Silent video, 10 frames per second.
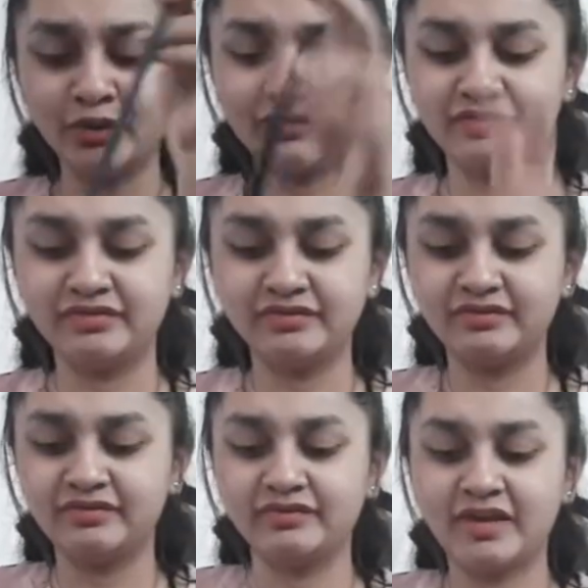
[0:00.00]
know if
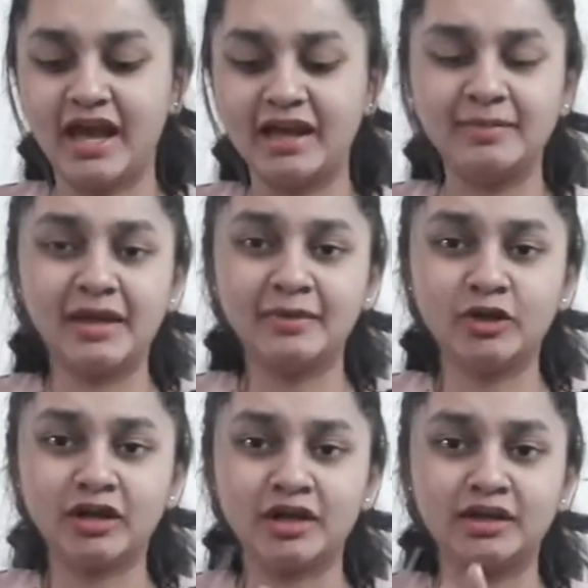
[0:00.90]
I'll be able
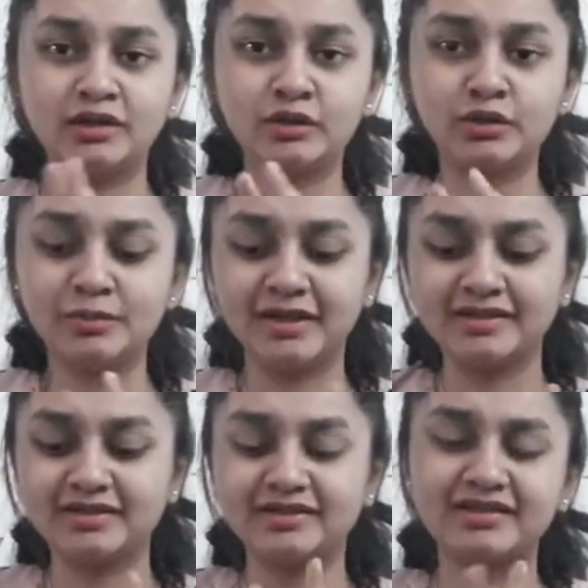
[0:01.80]
to cut it through
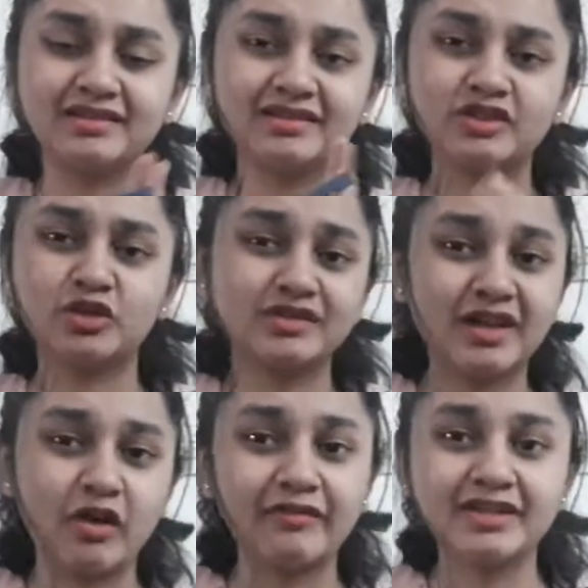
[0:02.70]
because the shoes
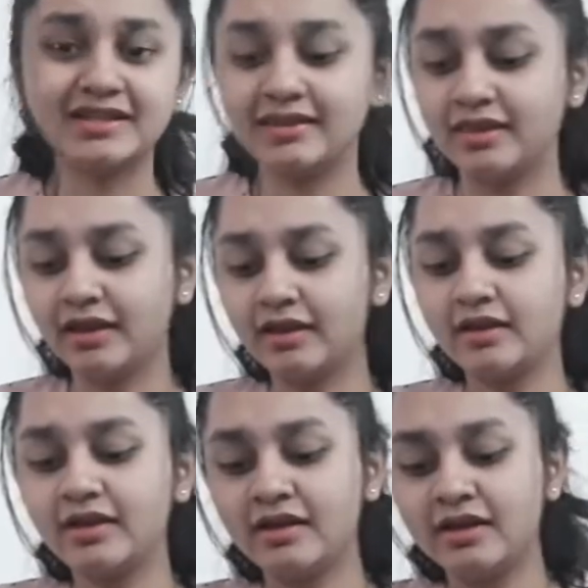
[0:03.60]
are obviously
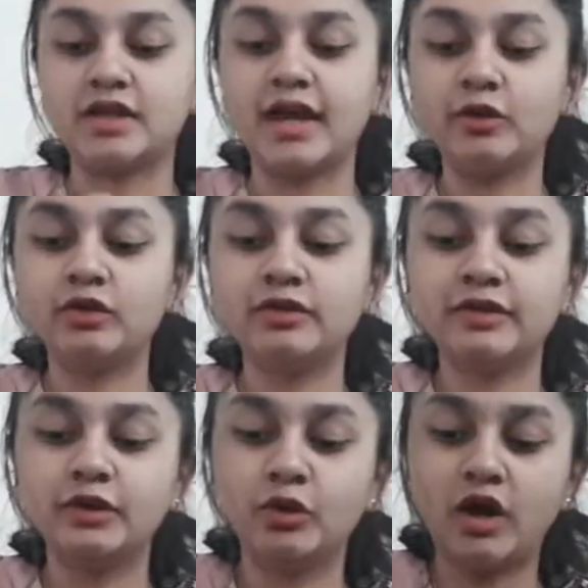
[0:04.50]
thick. I don't
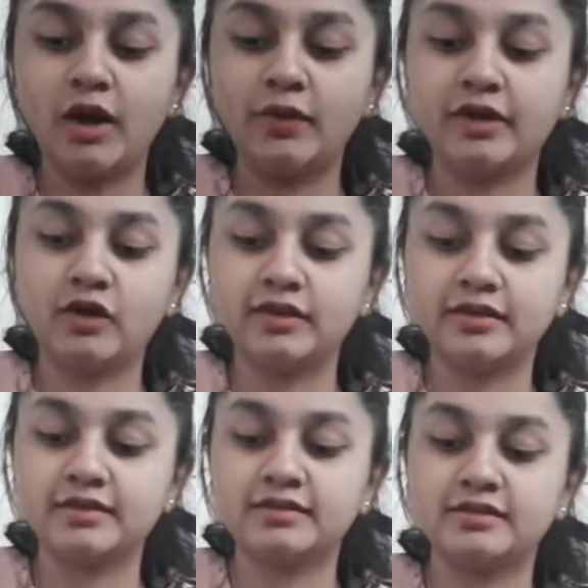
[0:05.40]
even know how I got
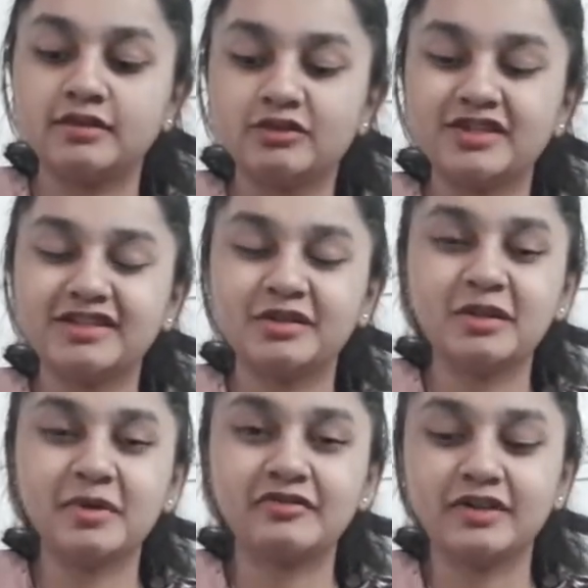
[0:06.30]
this. This was literally
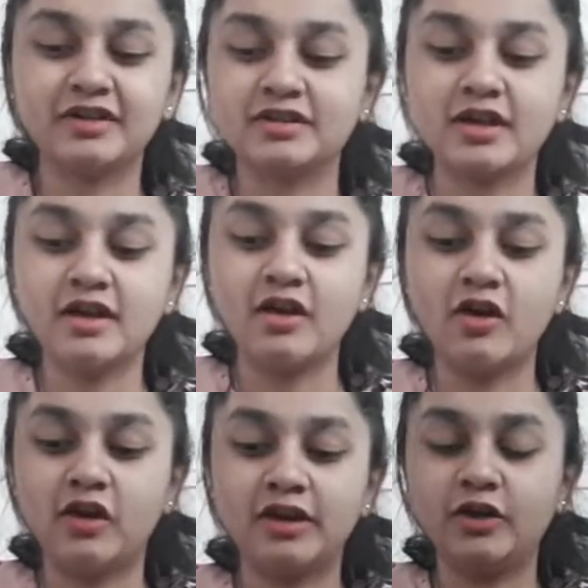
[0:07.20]
my first
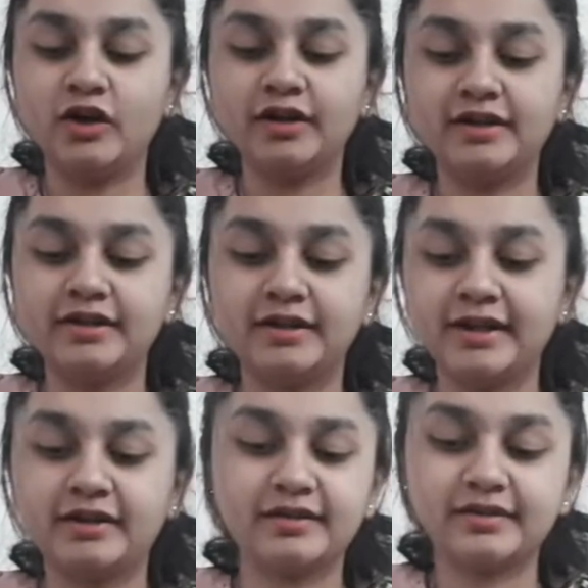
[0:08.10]
online order I did
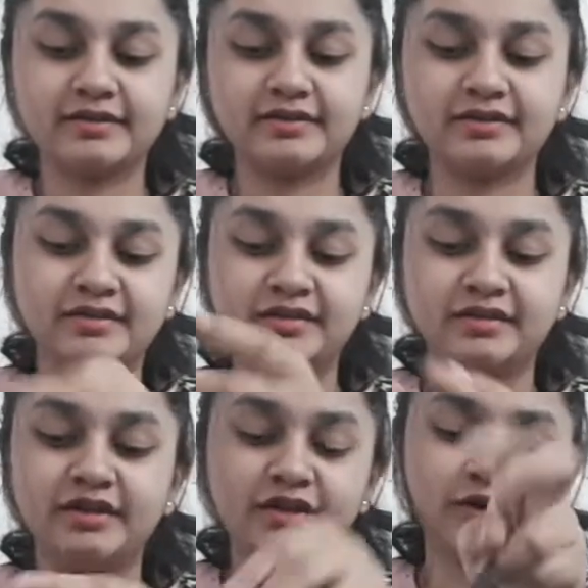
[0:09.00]
like
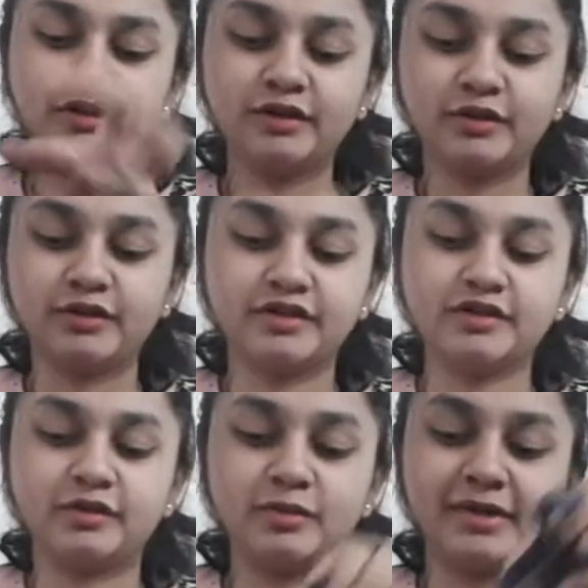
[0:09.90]
a year or 2 years
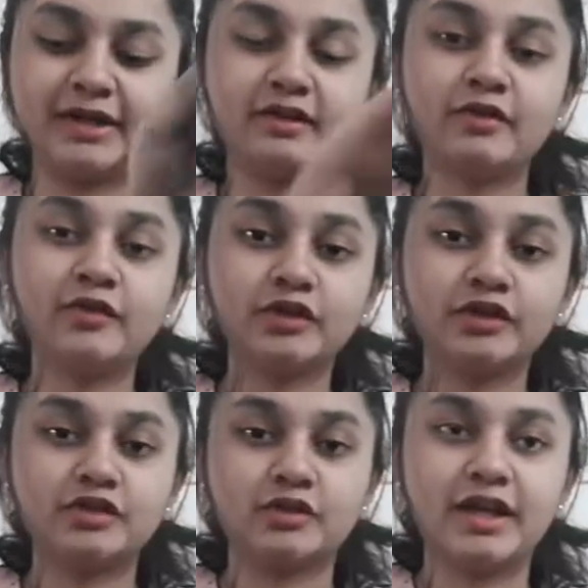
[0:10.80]
ago, but I never wore
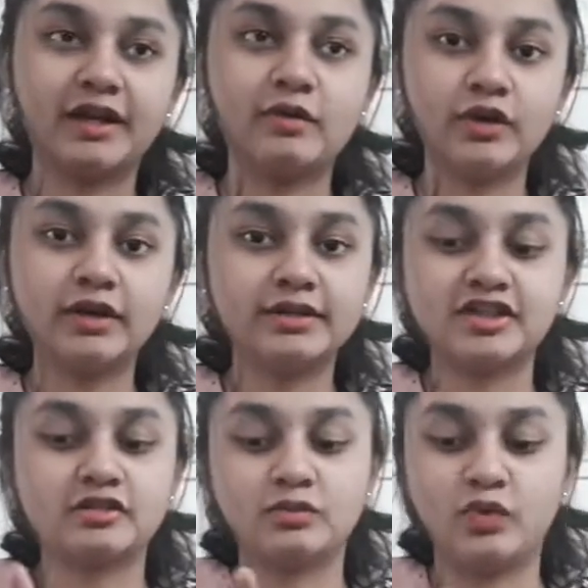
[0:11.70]
this shoe. Like I wore it
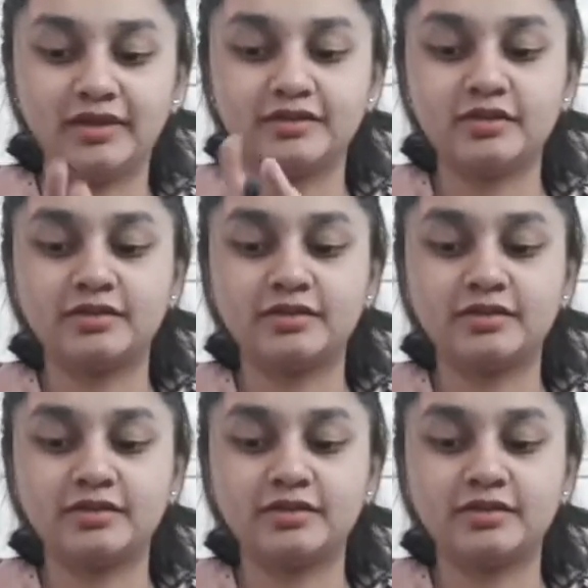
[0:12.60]
just once or